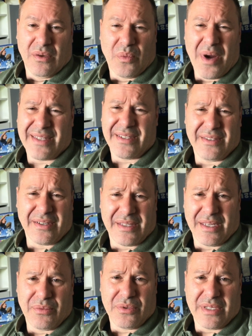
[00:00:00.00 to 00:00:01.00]
Watters, I
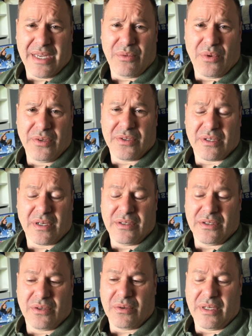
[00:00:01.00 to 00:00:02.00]
think, was there once.
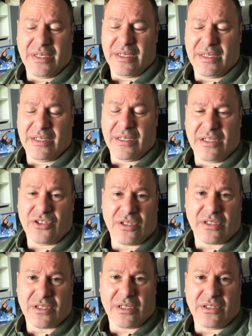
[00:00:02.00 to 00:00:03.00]
It's
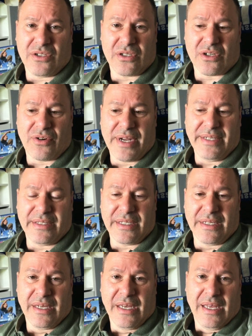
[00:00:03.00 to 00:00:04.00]
just crazy.